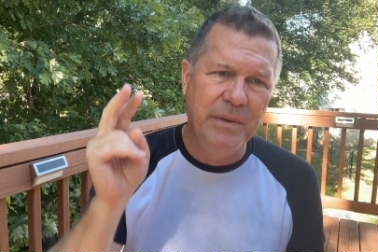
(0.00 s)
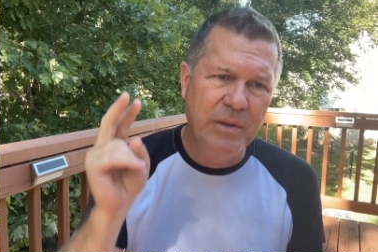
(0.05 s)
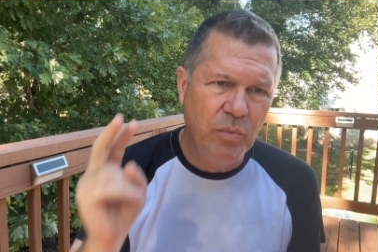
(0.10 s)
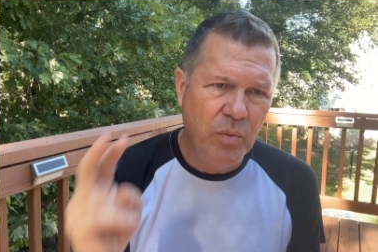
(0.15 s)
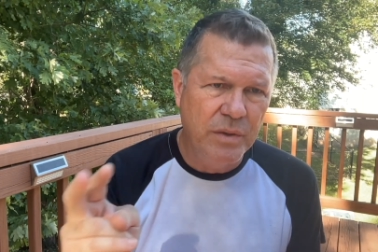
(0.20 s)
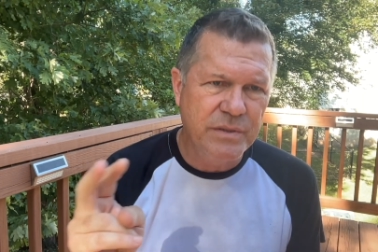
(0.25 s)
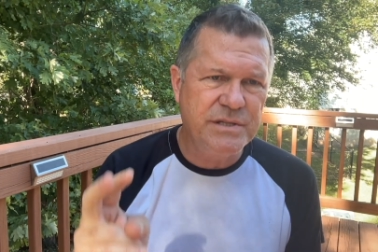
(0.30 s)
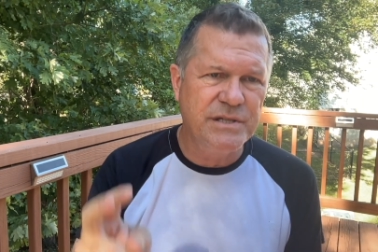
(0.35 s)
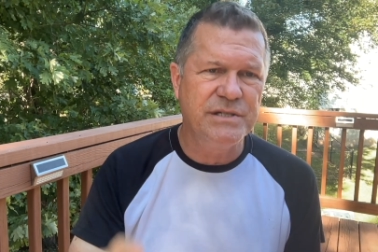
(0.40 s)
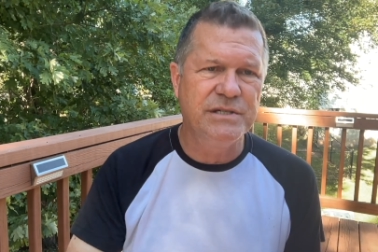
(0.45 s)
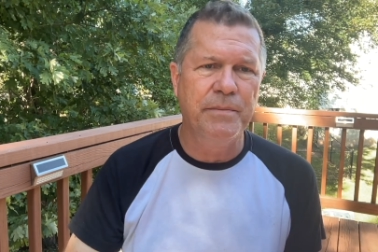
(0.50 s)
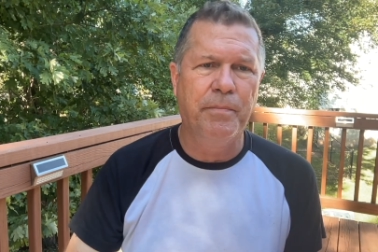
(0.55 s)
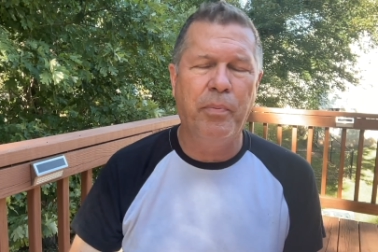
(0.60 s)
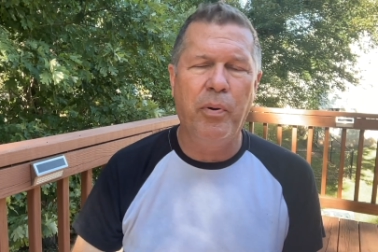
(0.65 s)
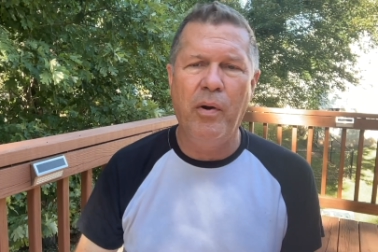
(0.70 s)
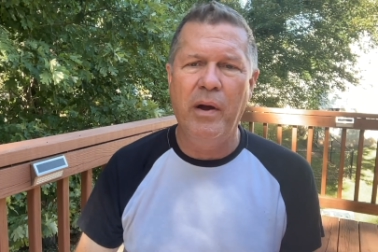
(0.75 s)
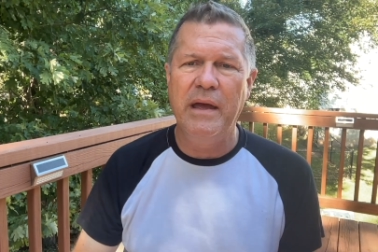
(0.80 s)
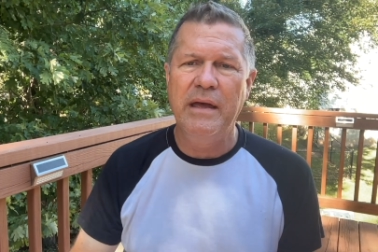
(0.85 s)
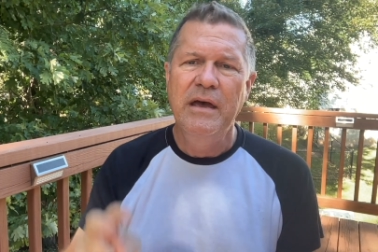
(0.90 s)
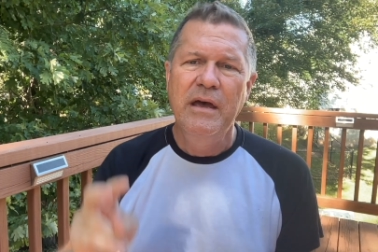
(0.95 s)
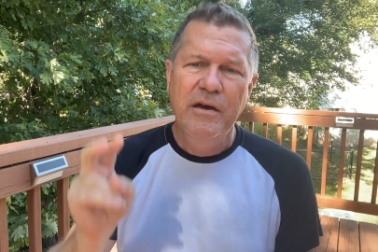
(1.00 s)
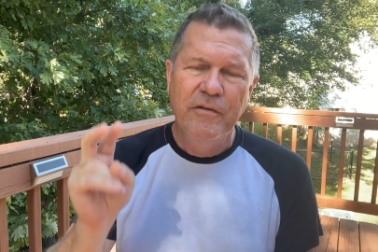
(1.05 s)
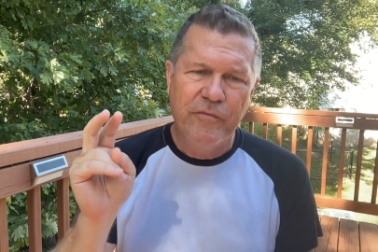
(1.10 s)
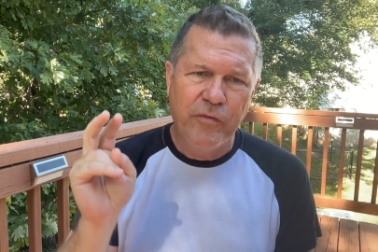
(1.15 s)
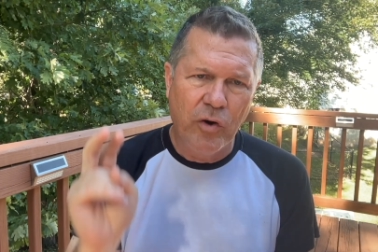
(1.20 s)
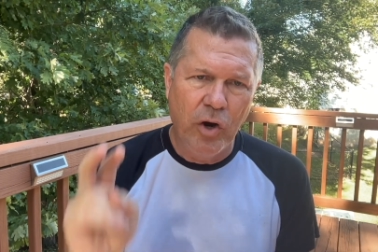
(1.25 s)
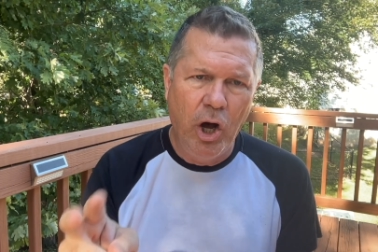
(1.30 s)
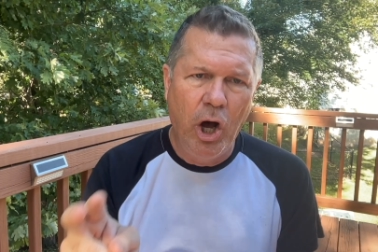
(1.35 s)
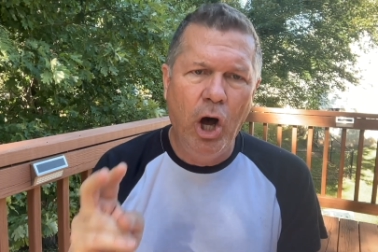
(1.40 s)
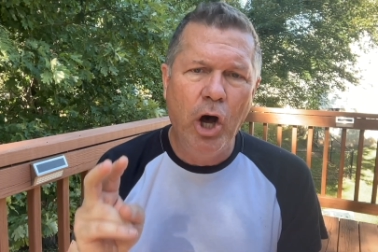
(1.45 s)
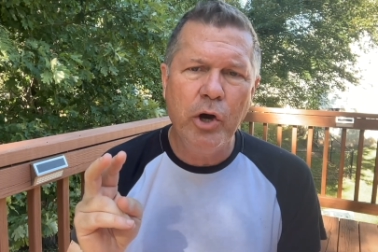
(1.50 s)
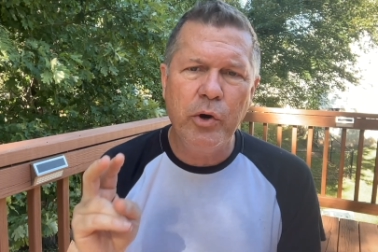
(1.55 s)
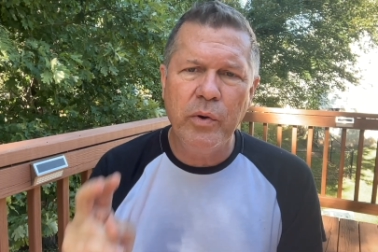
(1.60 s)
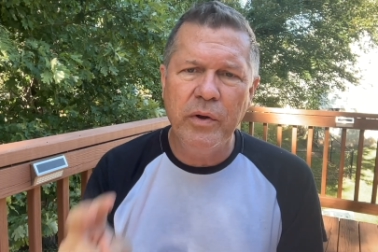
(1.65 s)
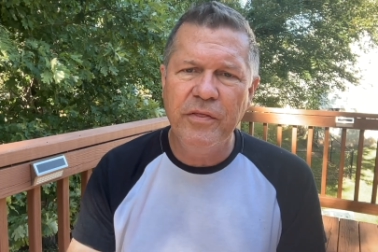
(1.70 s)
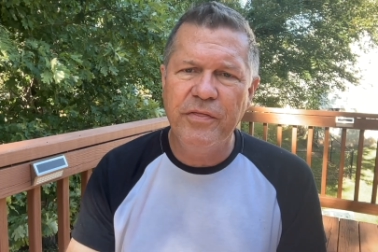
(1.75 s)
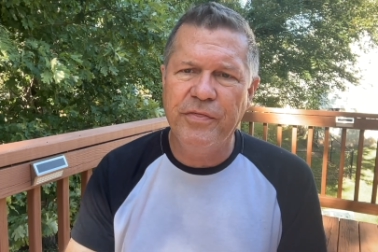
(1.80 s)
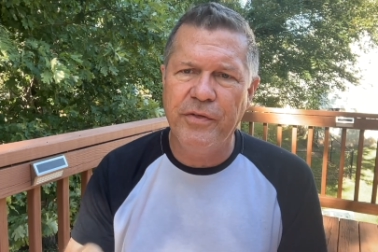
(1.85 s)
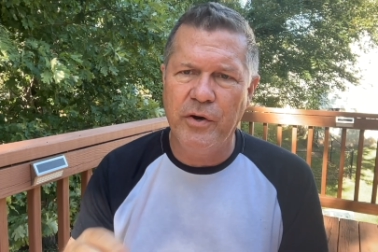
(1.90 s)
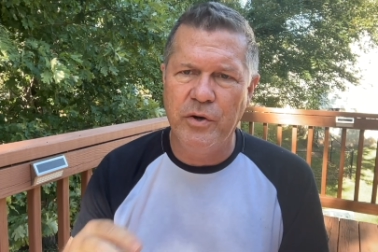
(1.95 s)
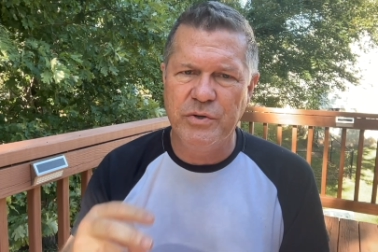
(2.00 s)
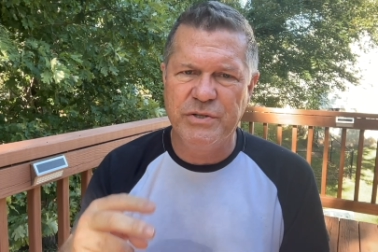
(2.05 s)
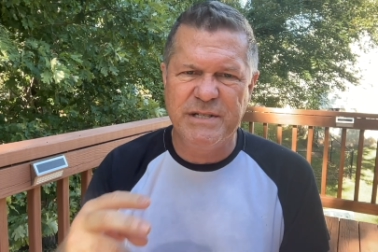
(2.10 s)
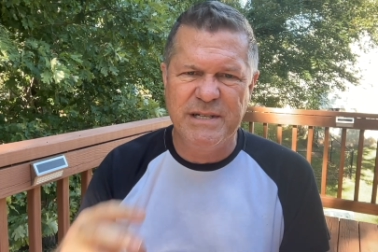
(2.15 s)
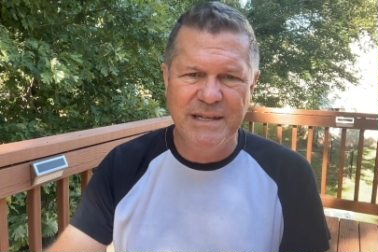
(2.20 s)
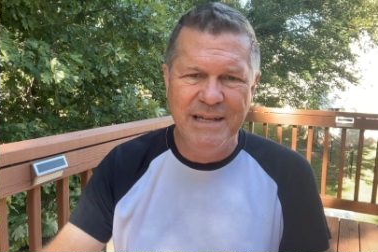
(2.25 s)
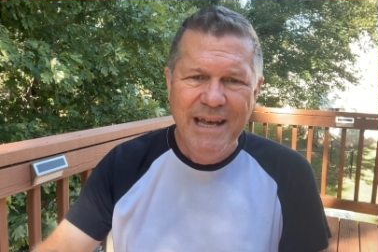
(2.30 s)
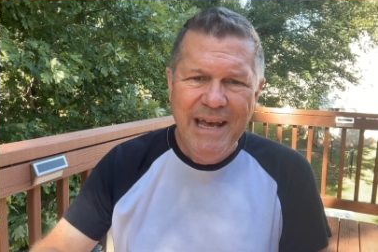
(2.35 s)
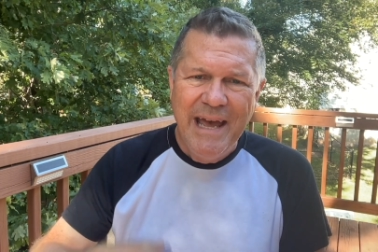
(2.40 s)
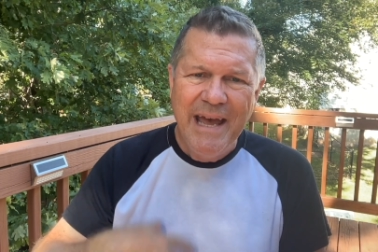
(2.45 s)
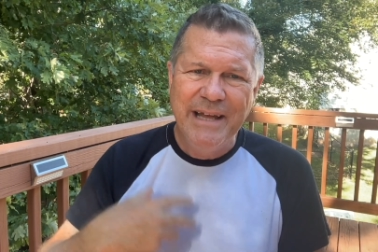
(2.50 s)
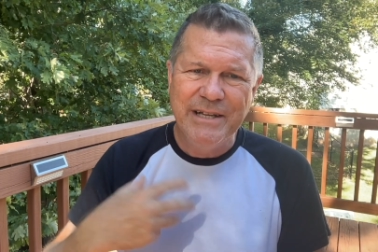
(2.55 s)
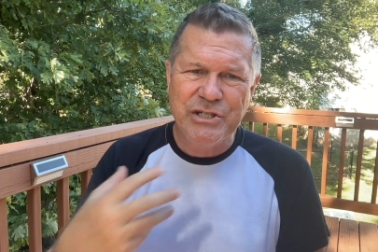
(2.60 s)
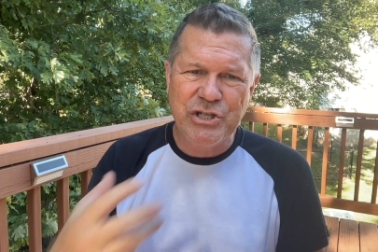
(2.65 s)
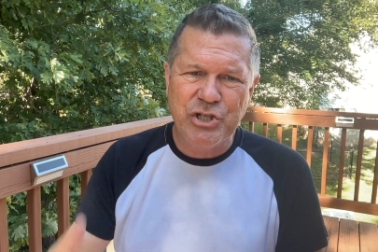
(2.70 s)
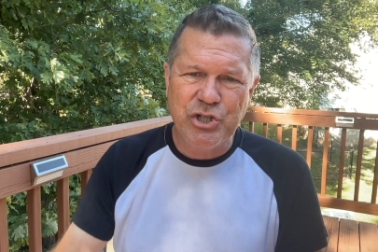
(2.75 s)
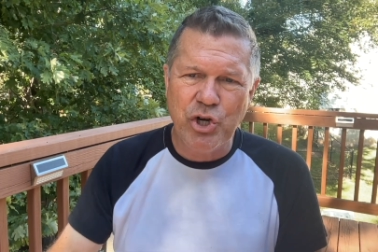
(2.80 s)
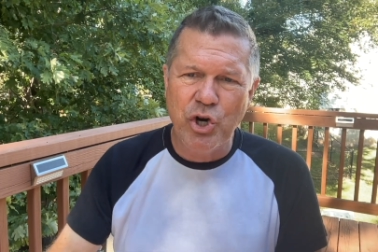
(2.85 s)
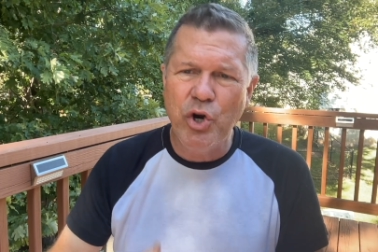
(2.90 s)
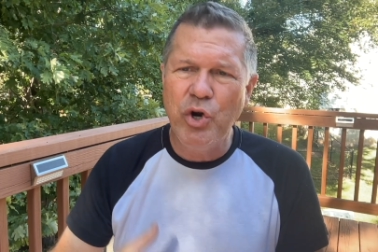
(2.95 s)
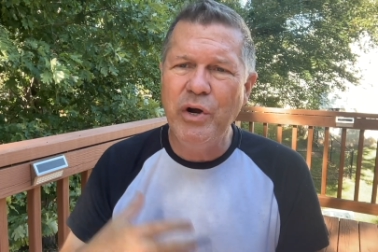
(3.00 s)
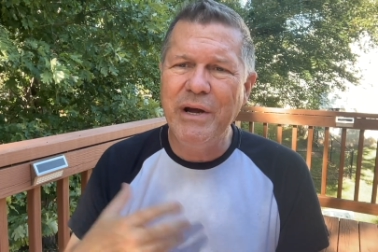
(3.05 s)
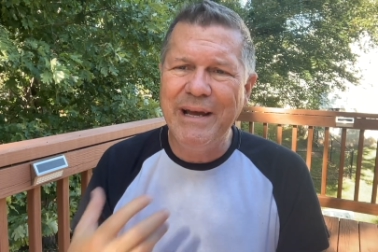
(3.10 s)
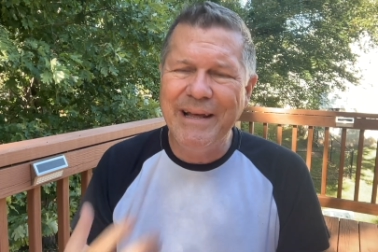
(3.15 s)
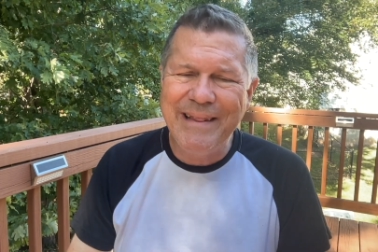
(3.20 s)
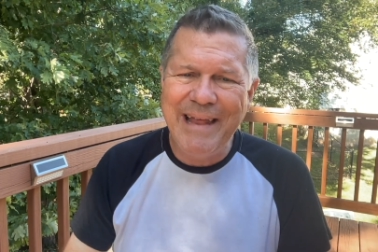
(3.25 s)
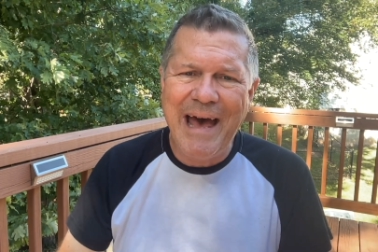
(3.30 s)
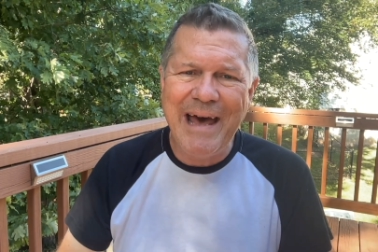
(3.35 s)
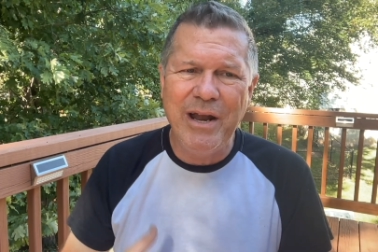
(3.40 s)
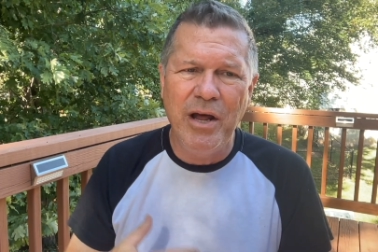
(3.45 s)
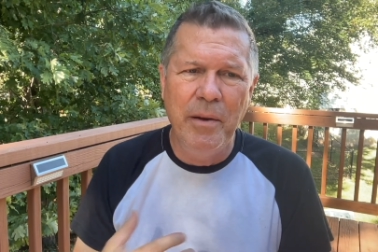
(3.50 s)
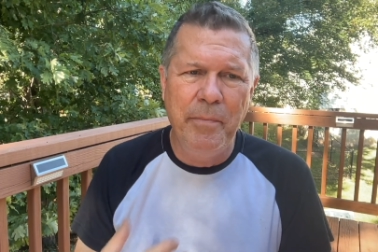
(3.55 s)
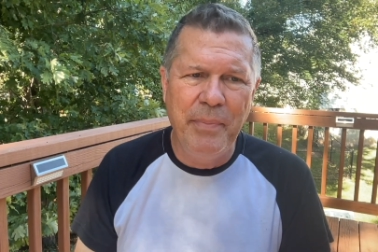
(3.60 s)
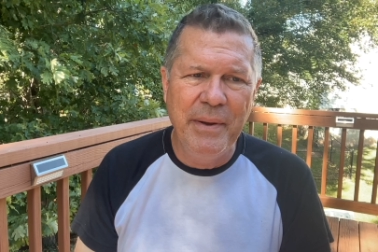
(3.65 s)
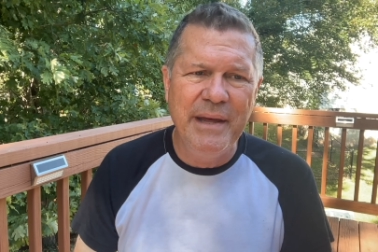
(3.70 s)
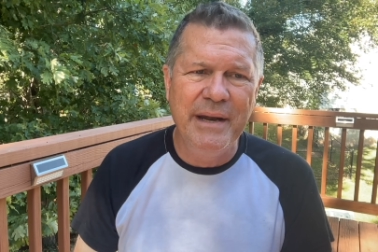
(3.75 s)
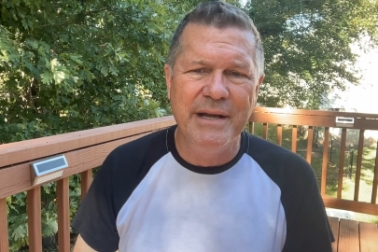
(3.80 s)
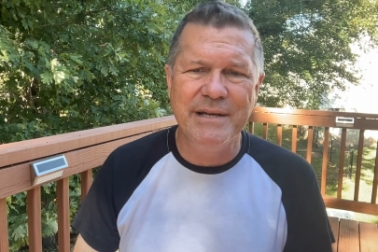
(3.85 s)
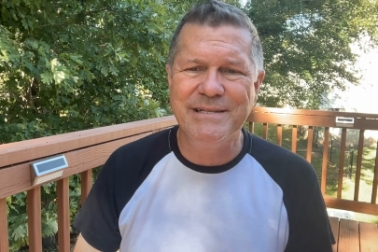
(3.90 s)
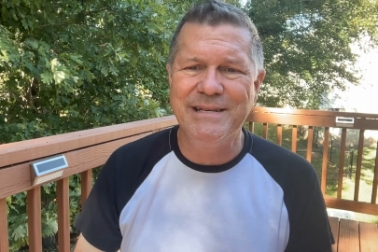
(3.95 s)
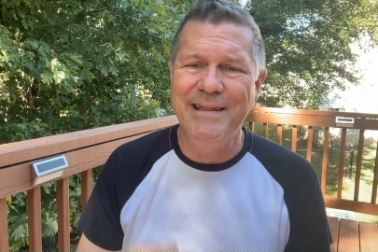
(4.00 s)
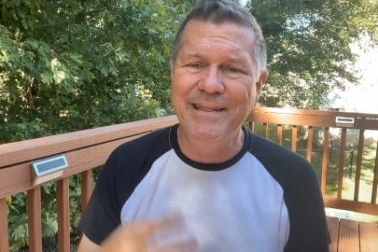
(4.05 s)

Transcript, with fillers: He wants us to pray for a hunger and thirst and, and stirring that up in us.